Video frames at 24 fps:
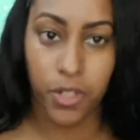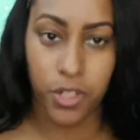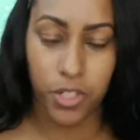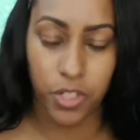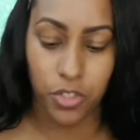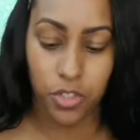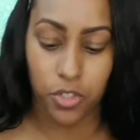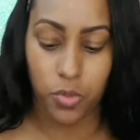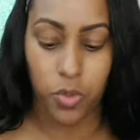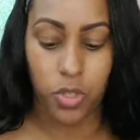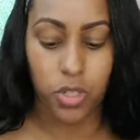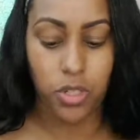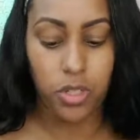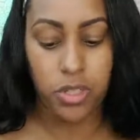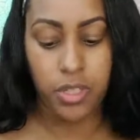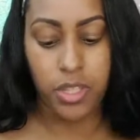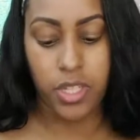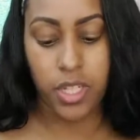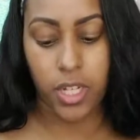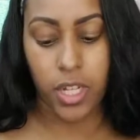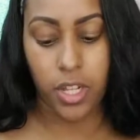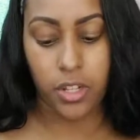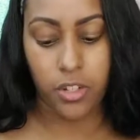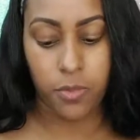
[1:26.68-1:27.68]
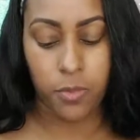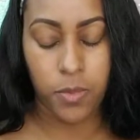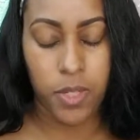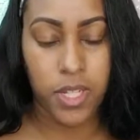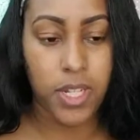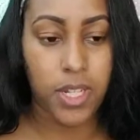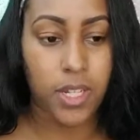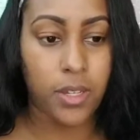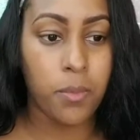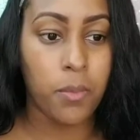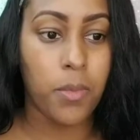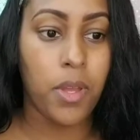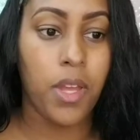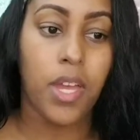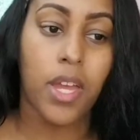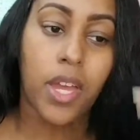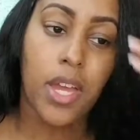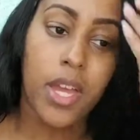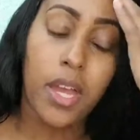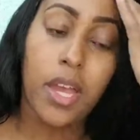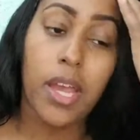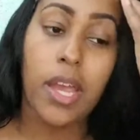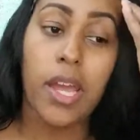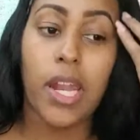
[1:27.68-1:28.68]
usual, in the color medium,
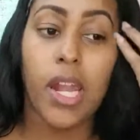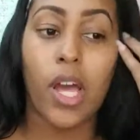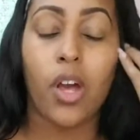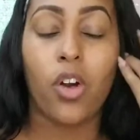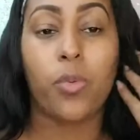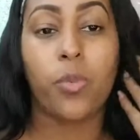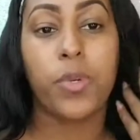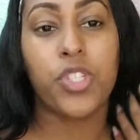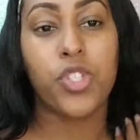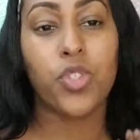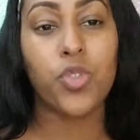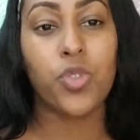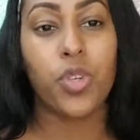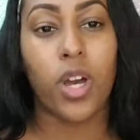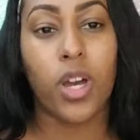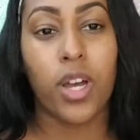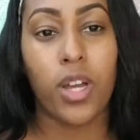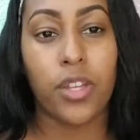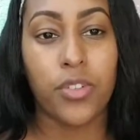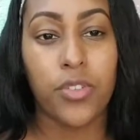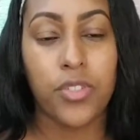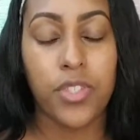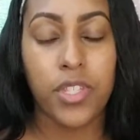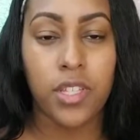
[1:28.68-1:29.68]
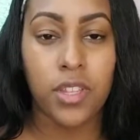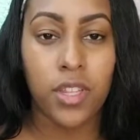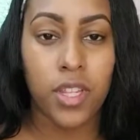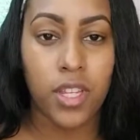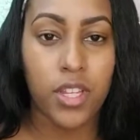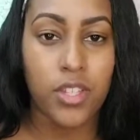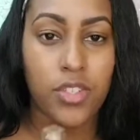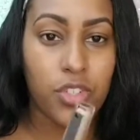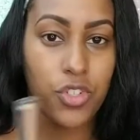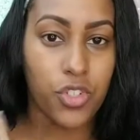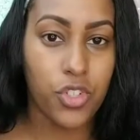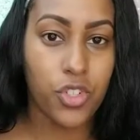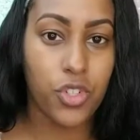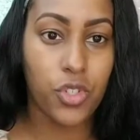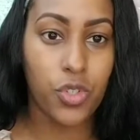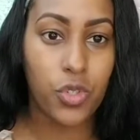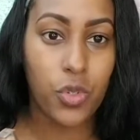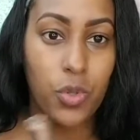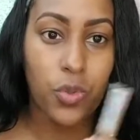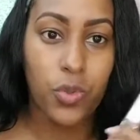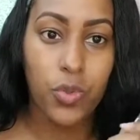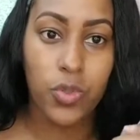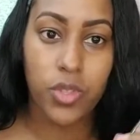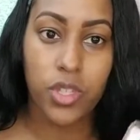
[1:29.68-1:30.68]
and I will be using this
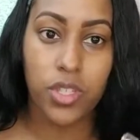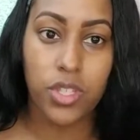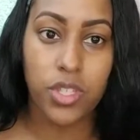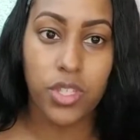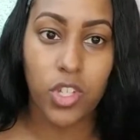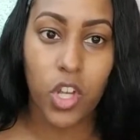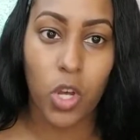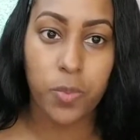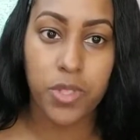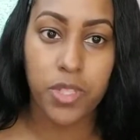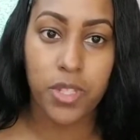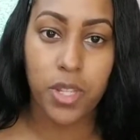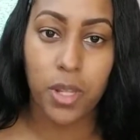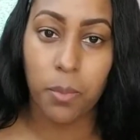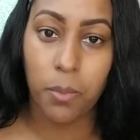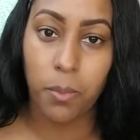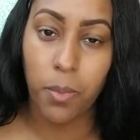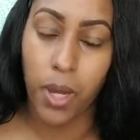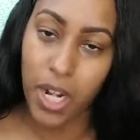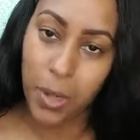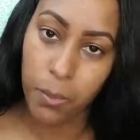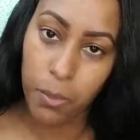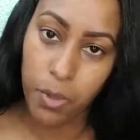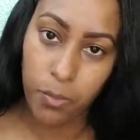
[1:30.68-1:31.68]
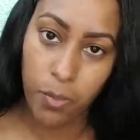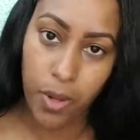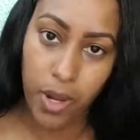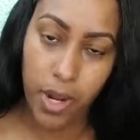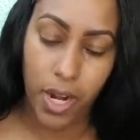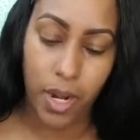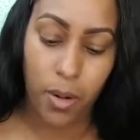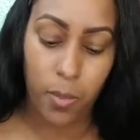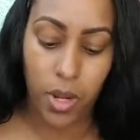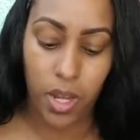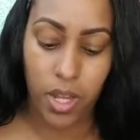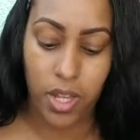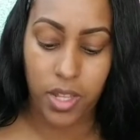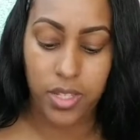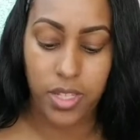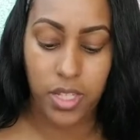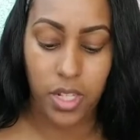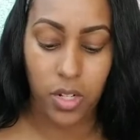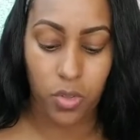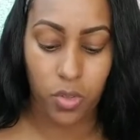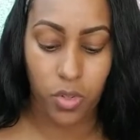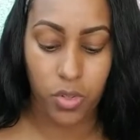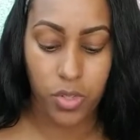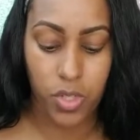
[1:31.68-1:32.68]
to sculpt the bottom of my eyebrows,
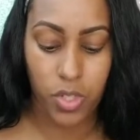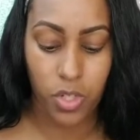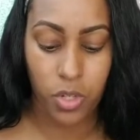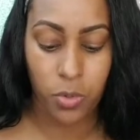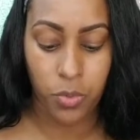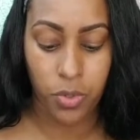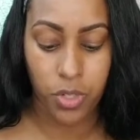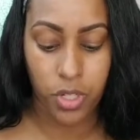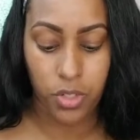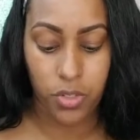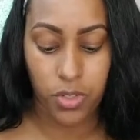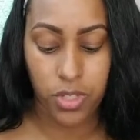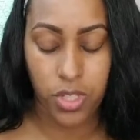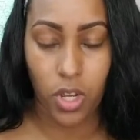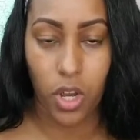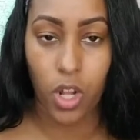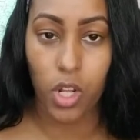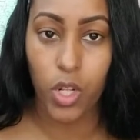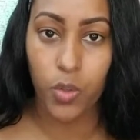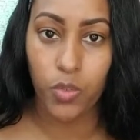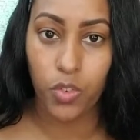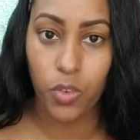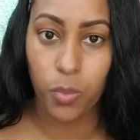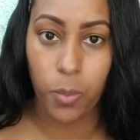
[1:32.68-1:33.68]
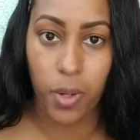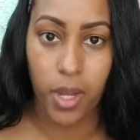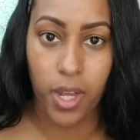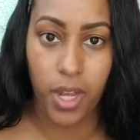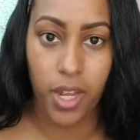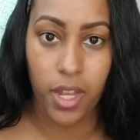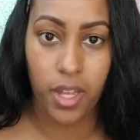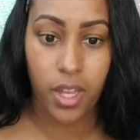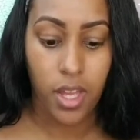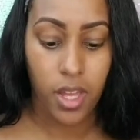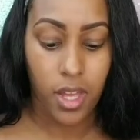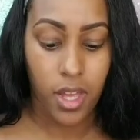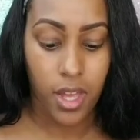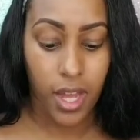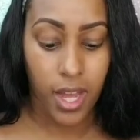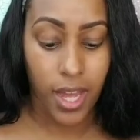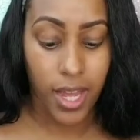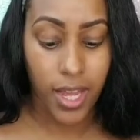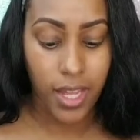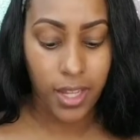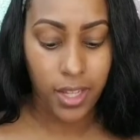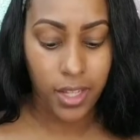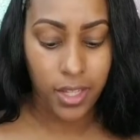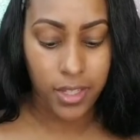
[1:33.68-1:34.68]
and also I'm going to use it all over my
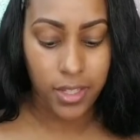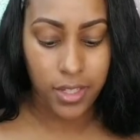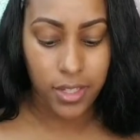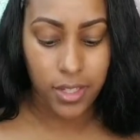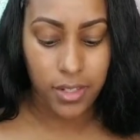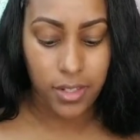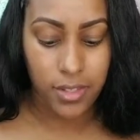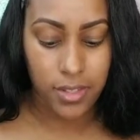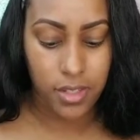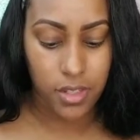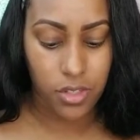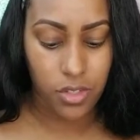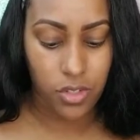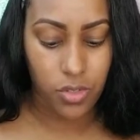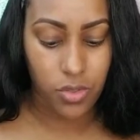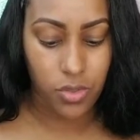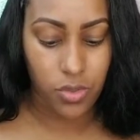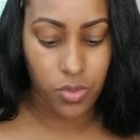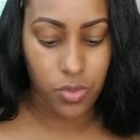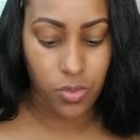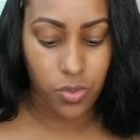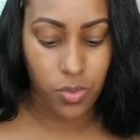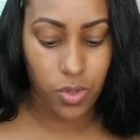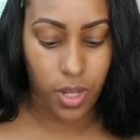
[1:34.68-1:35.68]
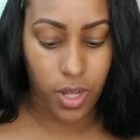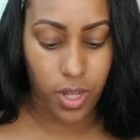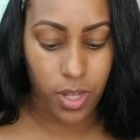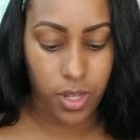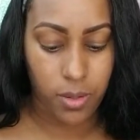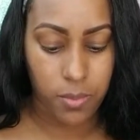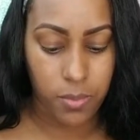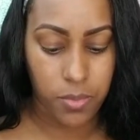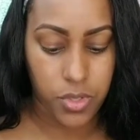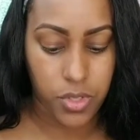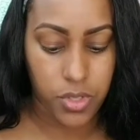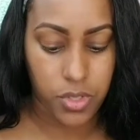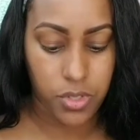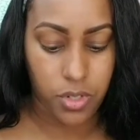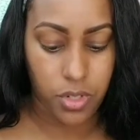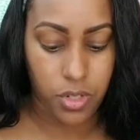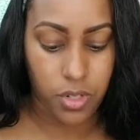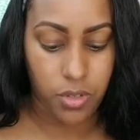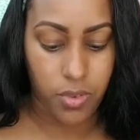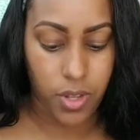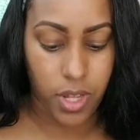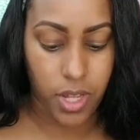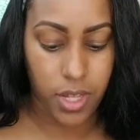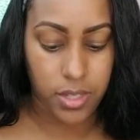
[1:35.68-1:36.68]
eyelids to
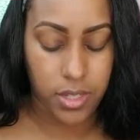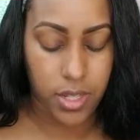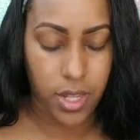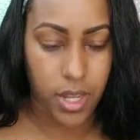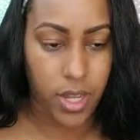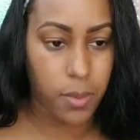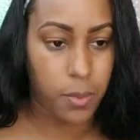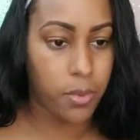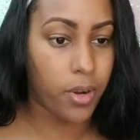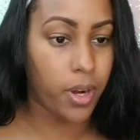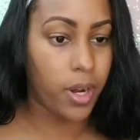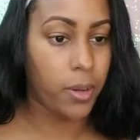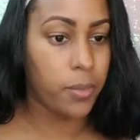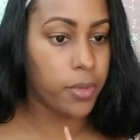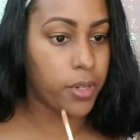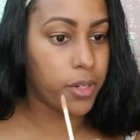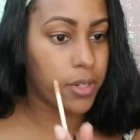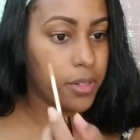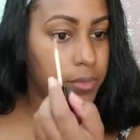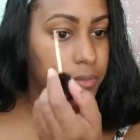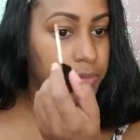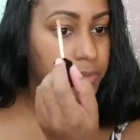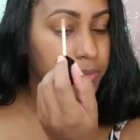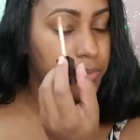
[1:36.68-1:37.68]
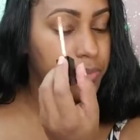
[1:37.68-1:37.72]
serve as a primer.